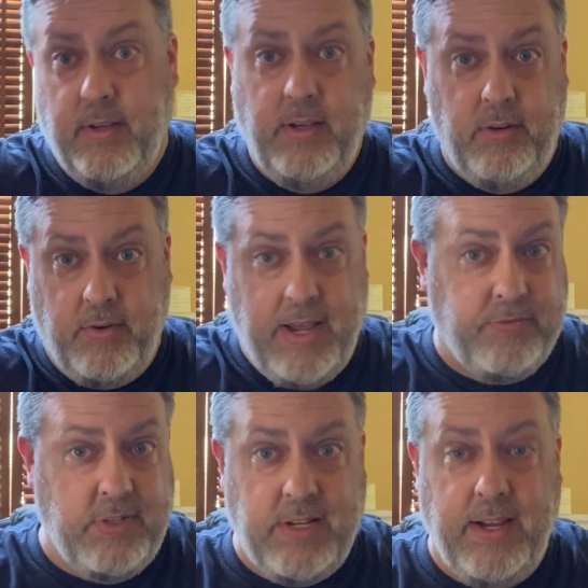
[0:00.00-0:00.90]
don't have
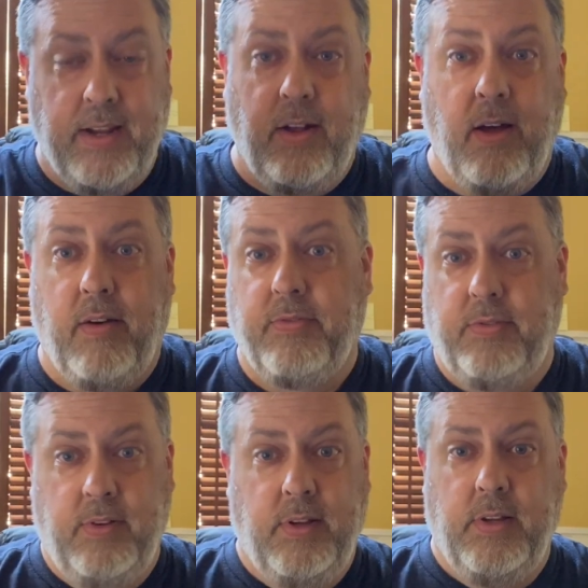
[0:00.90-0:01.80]
to take it off
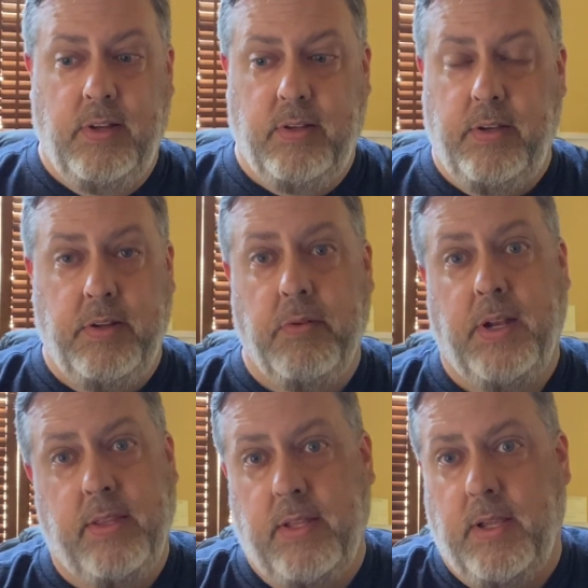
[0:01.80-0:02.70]
to do
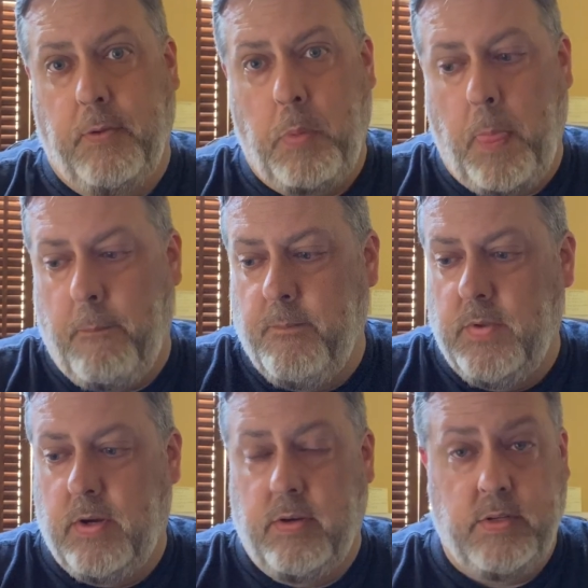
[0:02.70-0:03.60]
anything,
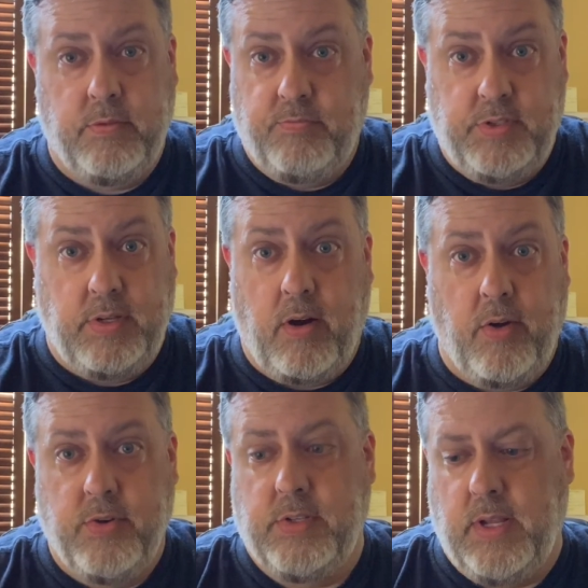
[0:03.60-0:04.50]
or to start
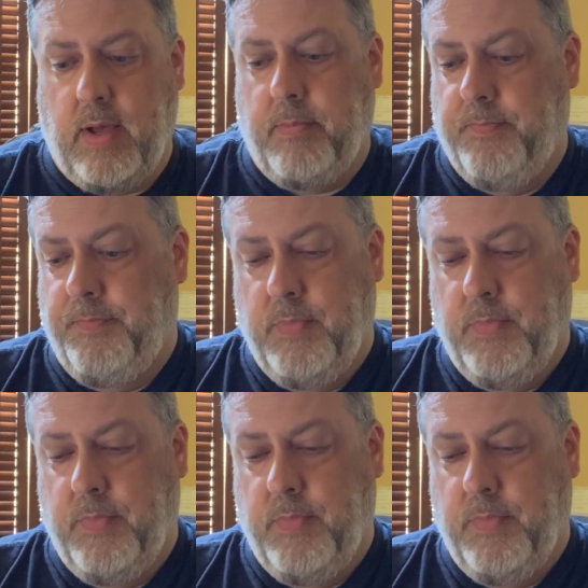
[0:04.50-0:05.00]
or stop.